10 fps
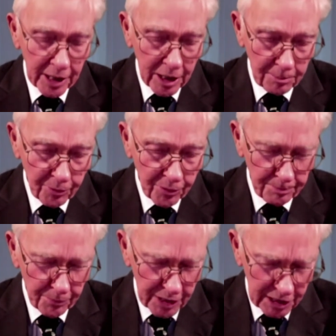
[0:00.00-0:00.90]
little
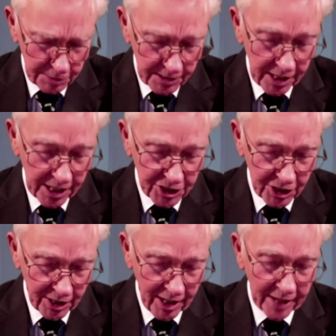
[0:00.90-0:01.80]

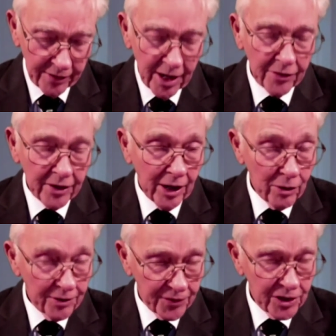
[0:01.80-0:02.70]
precipitation line that
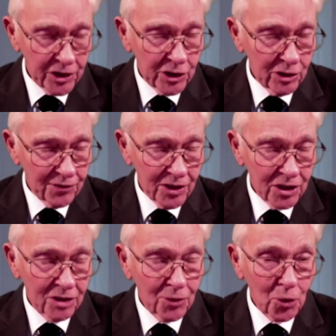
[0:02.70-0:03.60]
I referred to
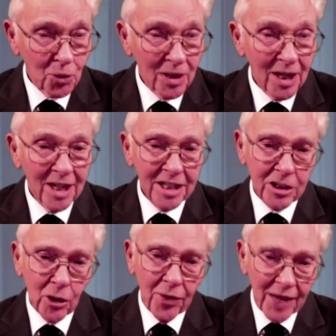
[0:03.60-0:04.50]
first of all.
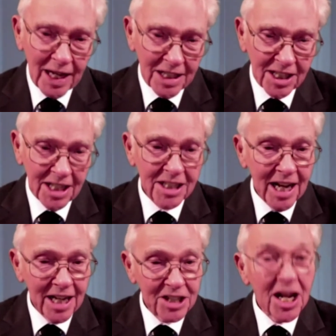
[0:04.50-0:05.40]
So in that
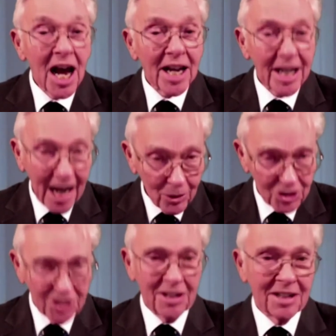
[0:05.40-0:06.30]
sense, hence,
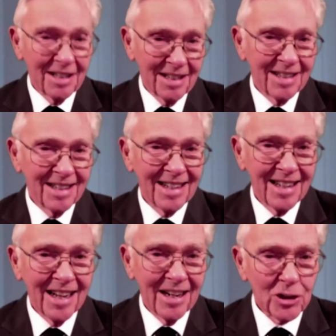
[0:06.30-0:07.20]
counter
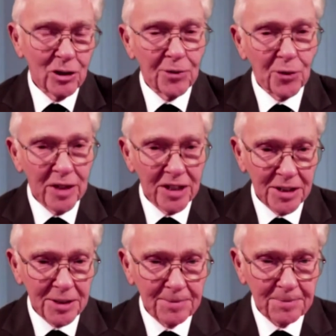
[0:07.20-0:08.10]

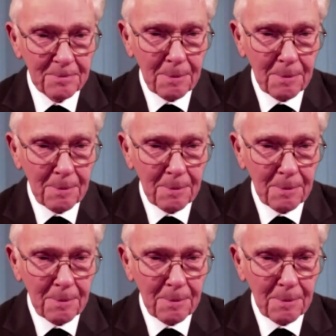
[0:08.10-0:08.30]
electrophoresis.